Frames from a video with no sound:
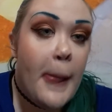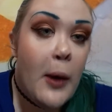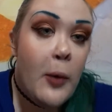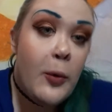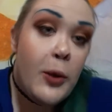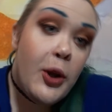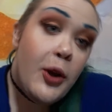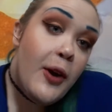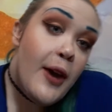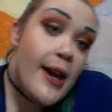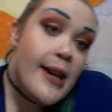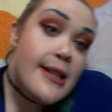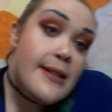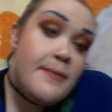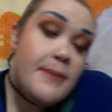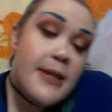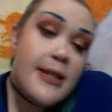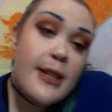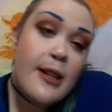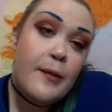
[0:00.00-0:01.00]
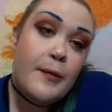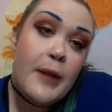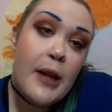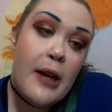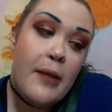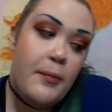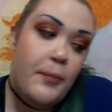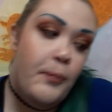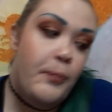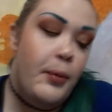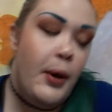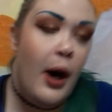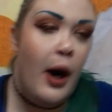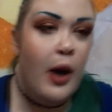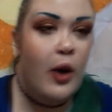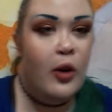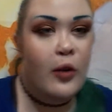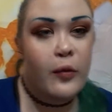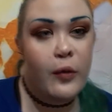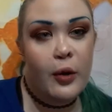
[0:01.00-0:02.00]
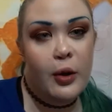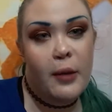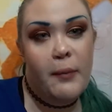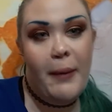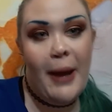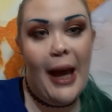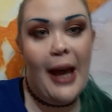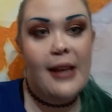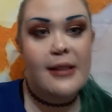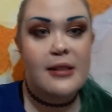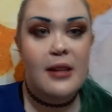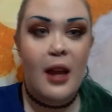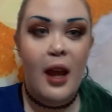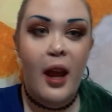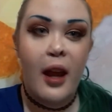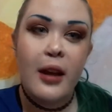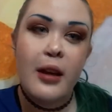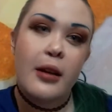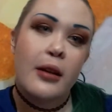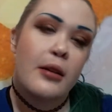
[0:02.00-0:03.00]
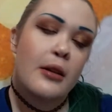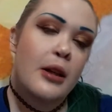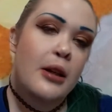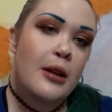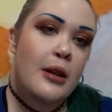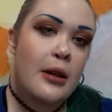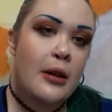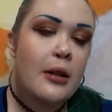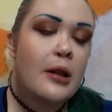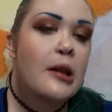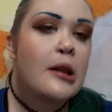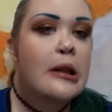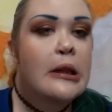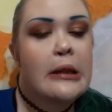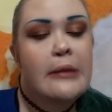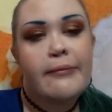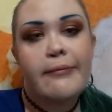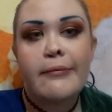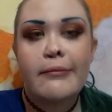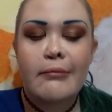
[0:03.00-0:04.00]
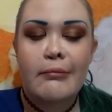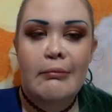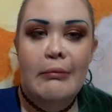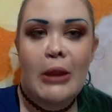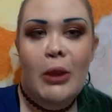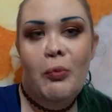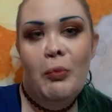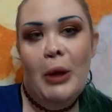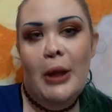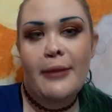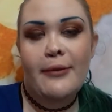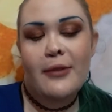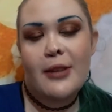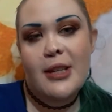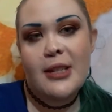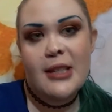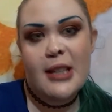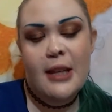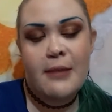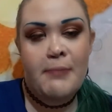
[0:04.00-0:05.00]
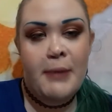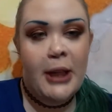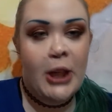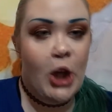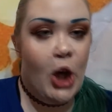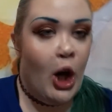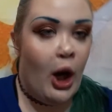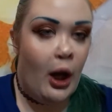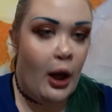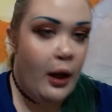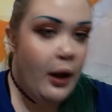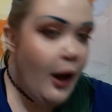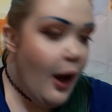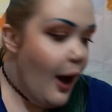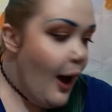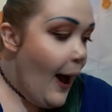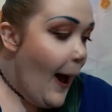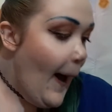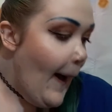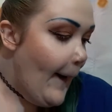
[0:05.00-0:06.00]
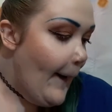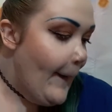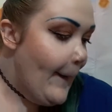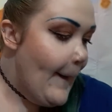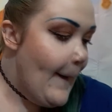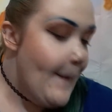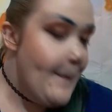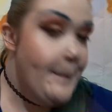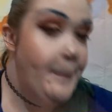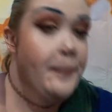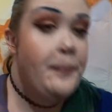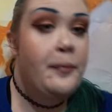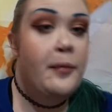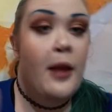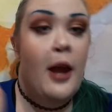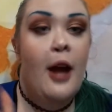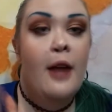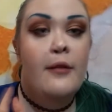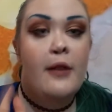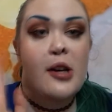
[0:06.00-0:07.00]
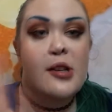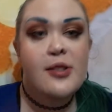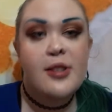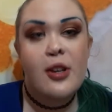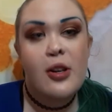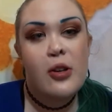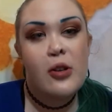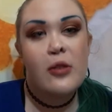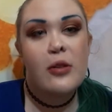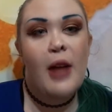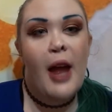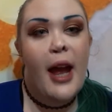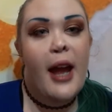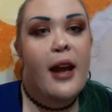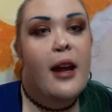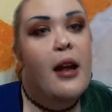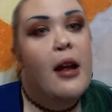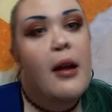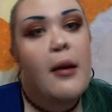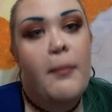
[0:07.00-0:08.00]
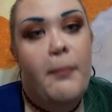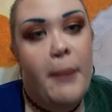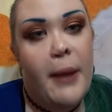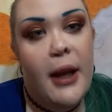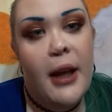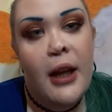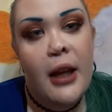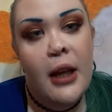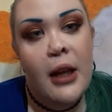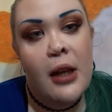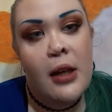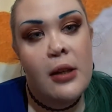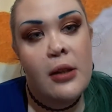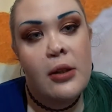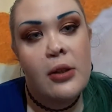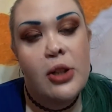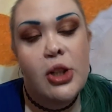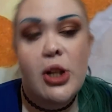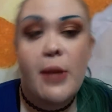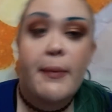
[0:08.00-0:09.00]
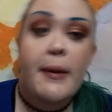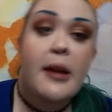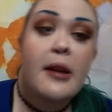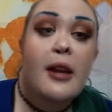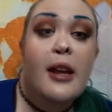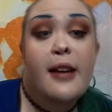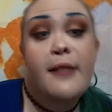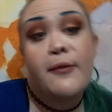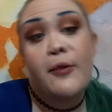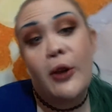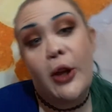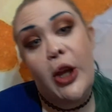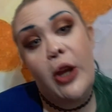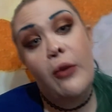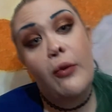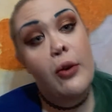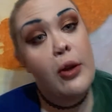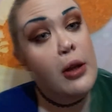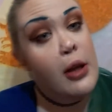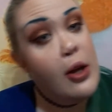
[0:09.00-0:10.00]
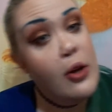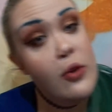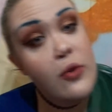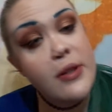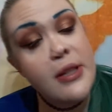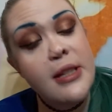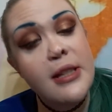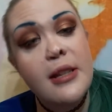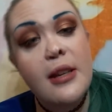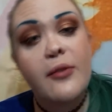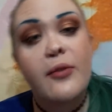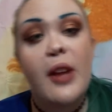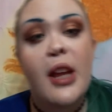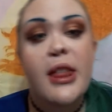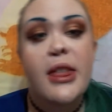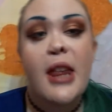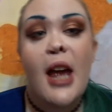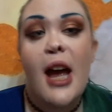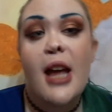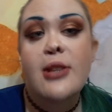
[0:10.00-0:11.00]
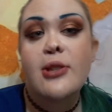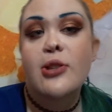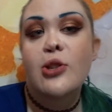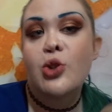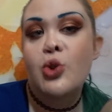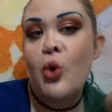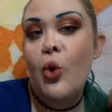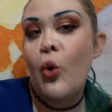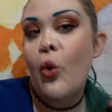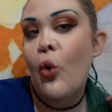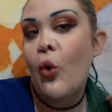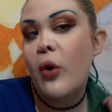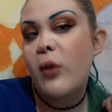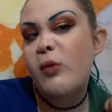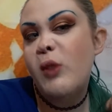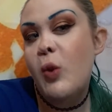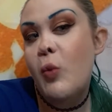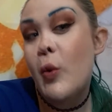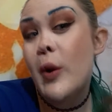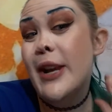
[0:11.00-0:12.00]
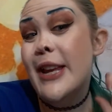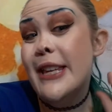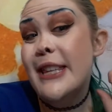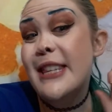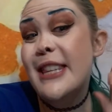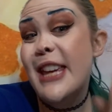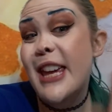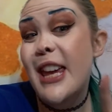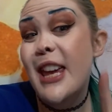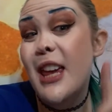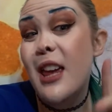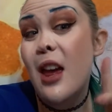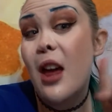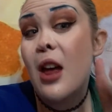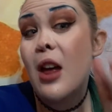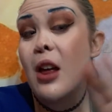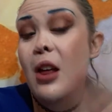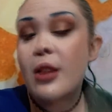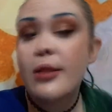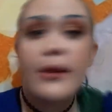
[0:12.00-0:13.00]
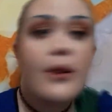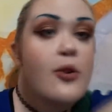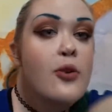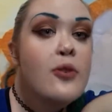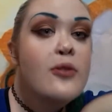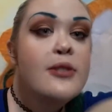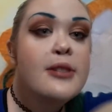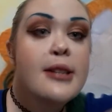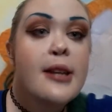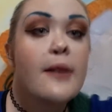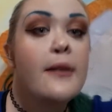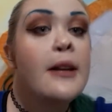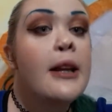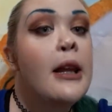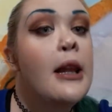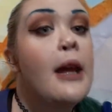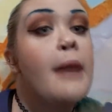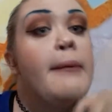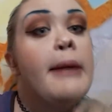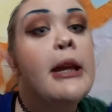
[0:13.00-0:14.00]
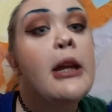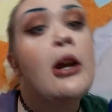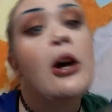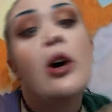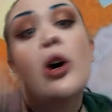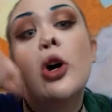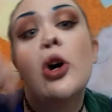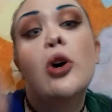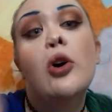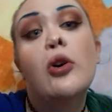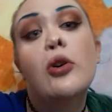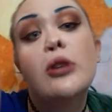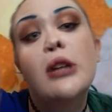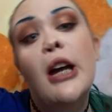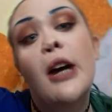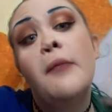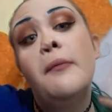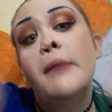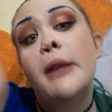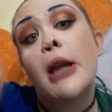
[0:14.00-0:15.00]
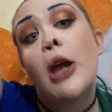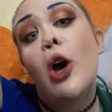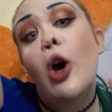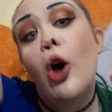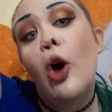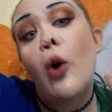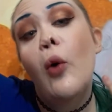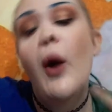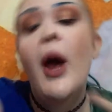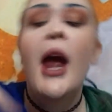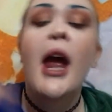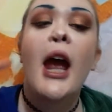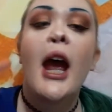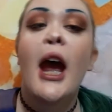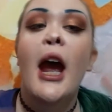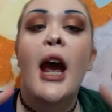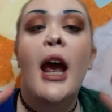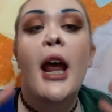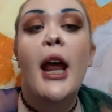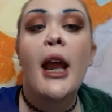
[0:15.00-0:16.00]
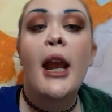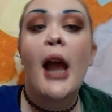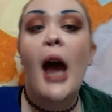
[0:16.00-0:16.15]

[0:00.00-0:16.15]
with you guys some of the stuff that I bought over the past, like, well, since I've been gone. um I've also like been shopping like for cute clothes and stuff like that, so if you want to see those, definitely let me know down below and